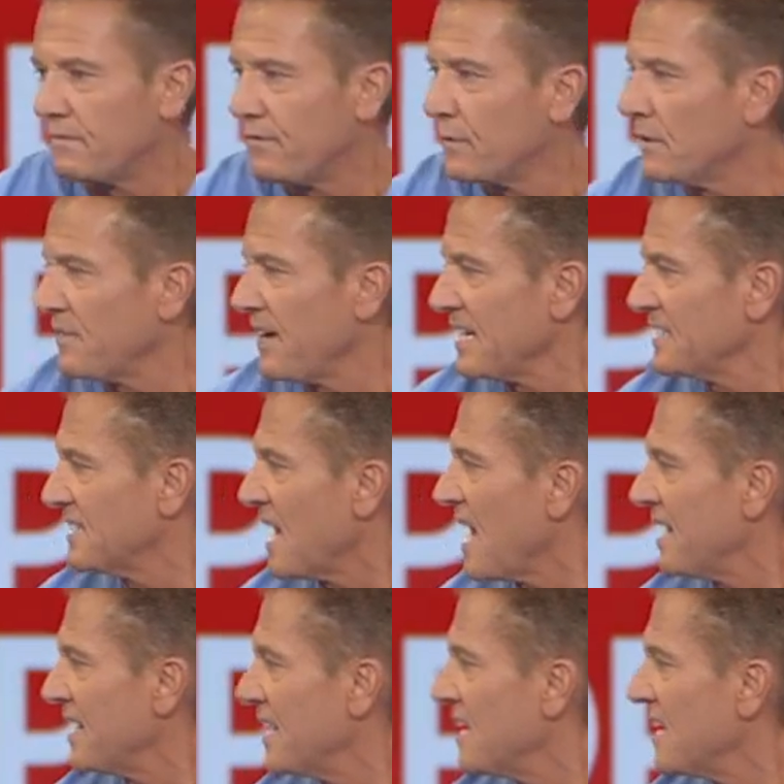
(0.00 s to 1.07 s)
full of
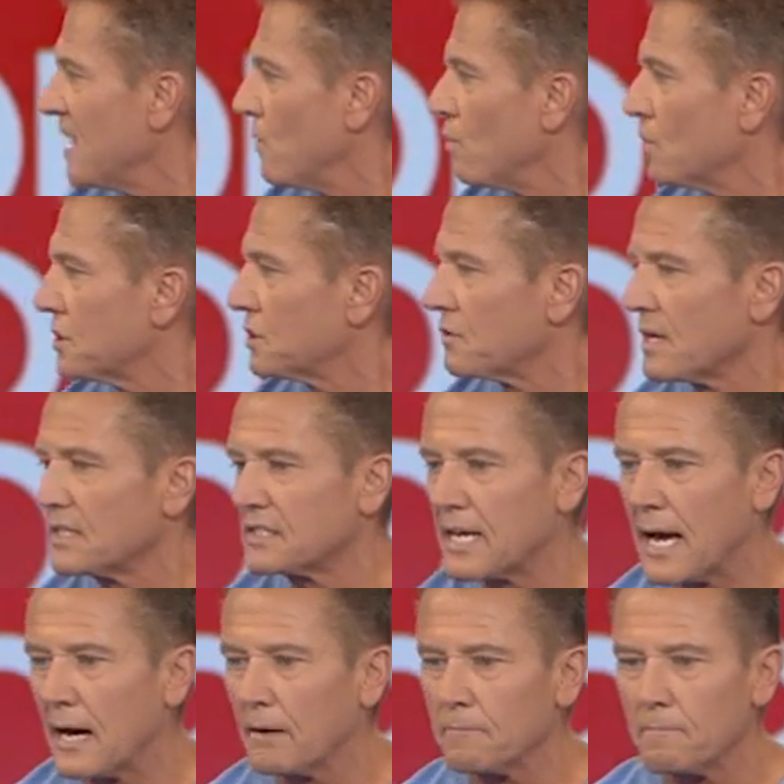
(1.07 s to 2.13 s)
anxiety and we're stressed
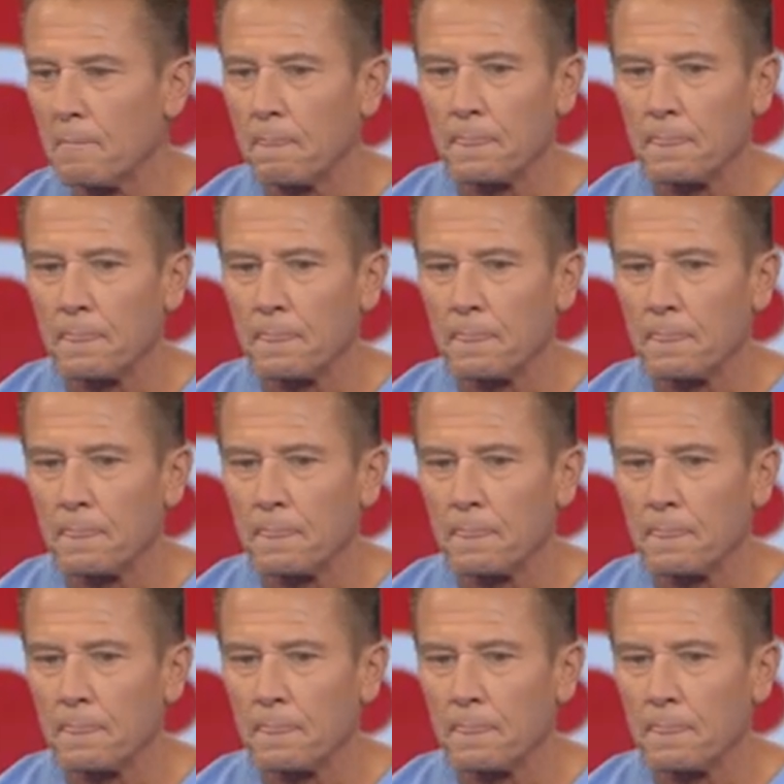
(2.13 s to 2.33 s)
out.